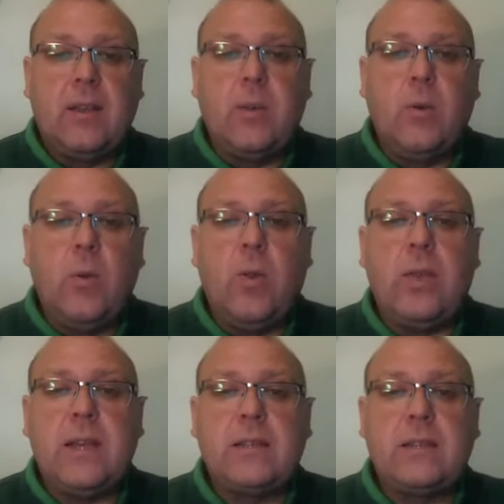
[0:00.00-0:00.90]
Call
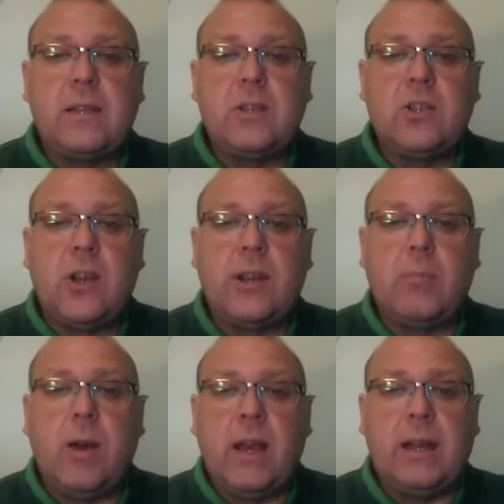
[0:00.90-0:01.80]
this
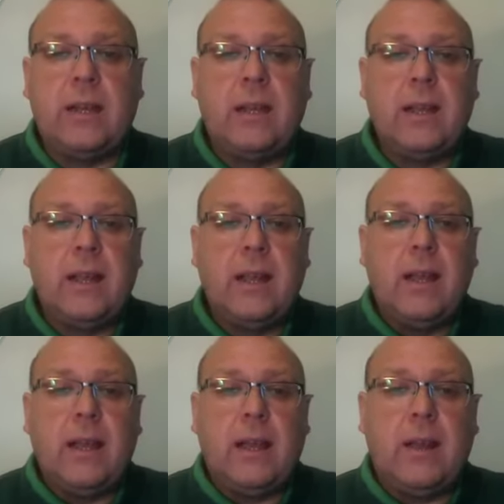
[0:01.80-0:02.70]
Shunammite.
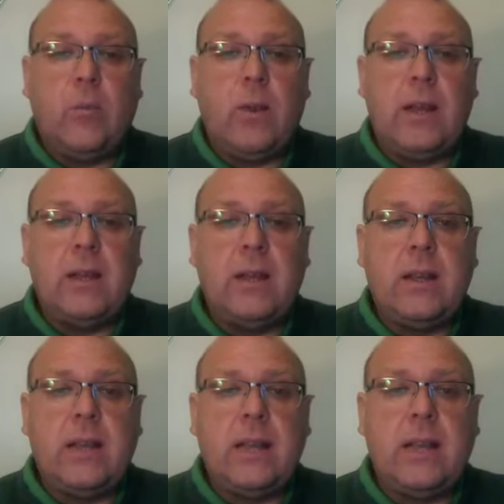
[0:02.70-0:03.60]
And when
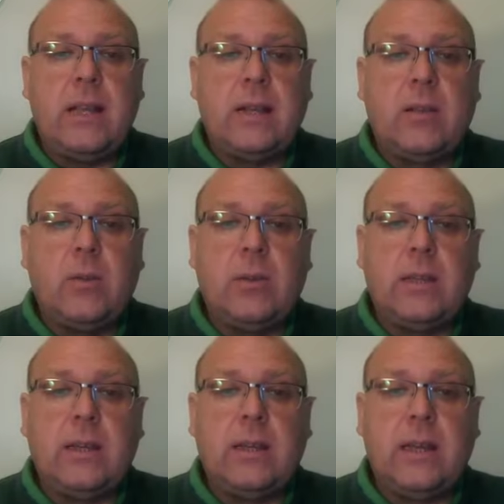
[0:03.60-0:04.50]
he had called
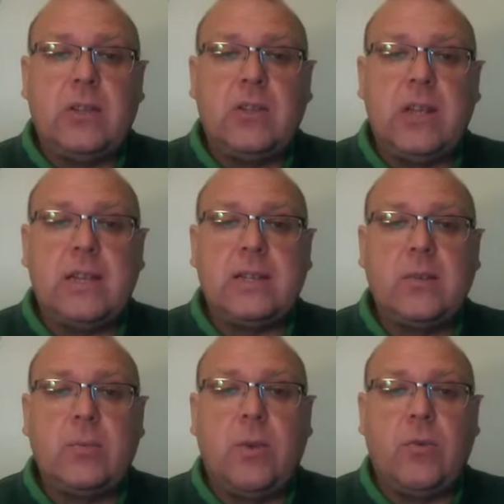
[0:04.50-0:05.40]
her, she
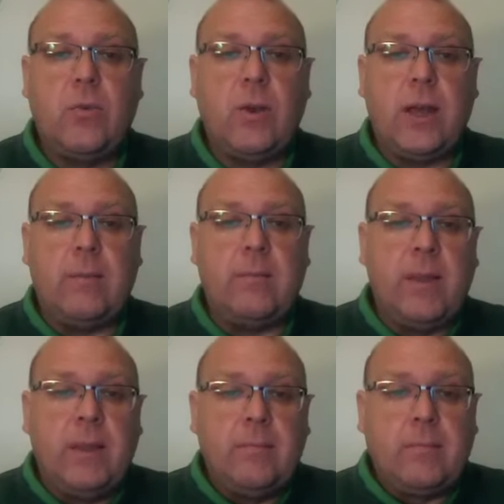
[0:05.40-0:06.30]
stood before him.
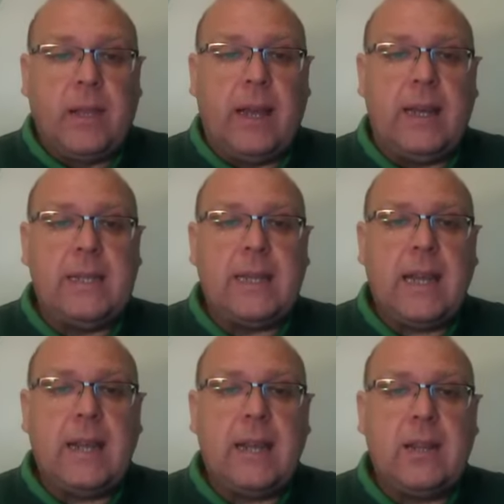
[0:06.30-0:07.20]
And he
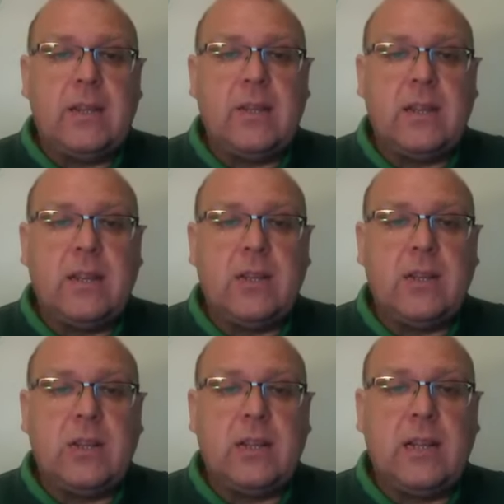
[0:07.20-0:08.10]
said
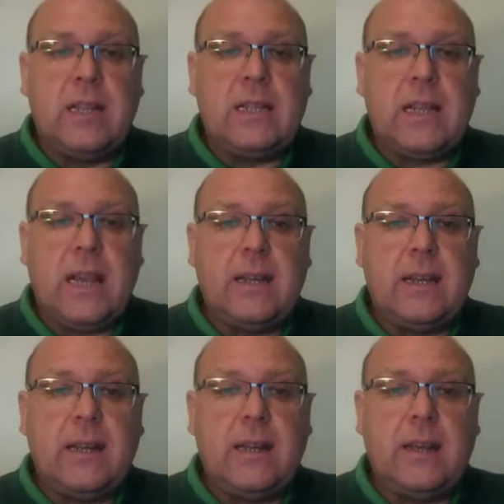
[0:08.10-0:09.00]

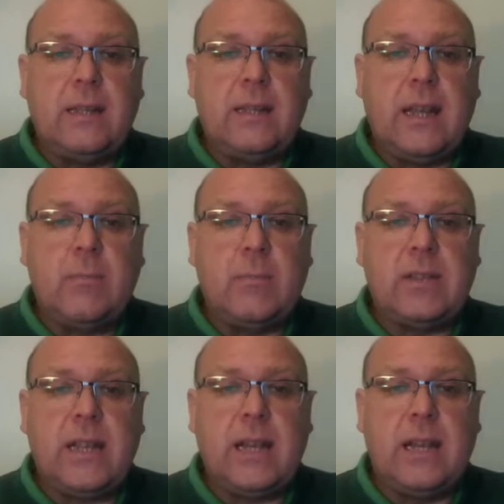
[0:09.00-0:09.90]
unto him,
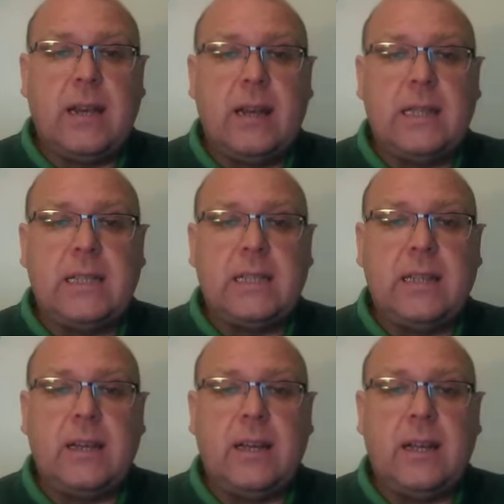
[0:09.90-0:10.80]
Say unto
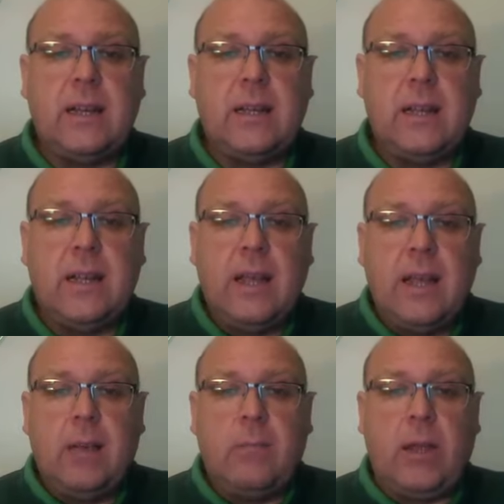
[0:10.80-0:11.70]
her,
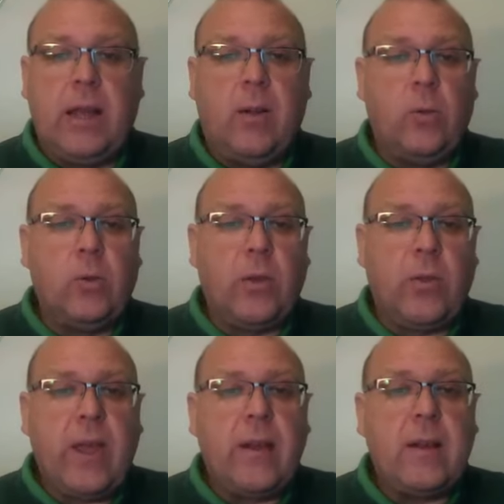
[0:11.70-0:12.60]
Behold,
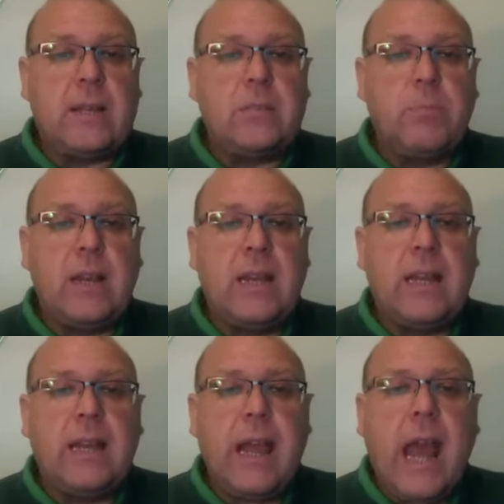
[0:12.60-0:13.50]
thou hast been
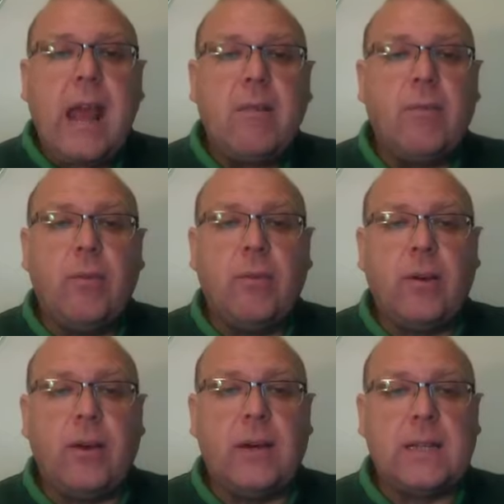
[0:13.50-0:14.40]
careful
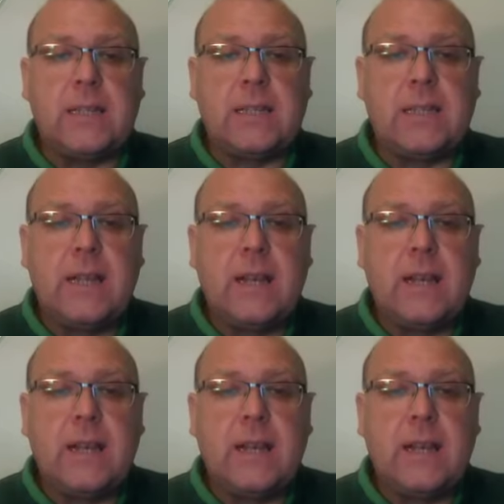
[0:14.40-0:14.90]
for us